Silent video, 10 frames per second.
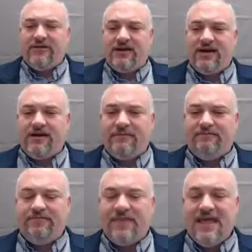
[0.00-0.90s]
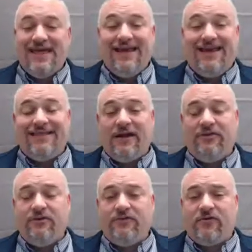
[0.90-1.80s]
look like. And
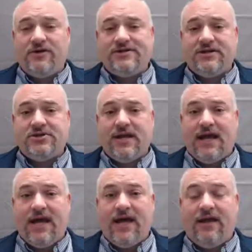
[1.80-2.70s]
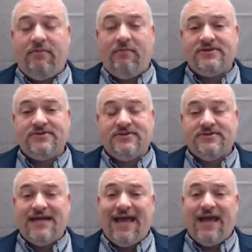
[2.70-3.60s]
that'll do it for our section on
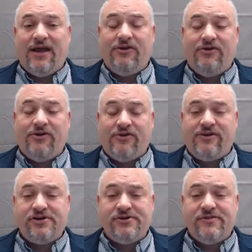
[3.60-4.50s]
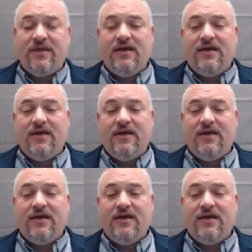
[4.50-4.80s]
muscles and nerve tissue.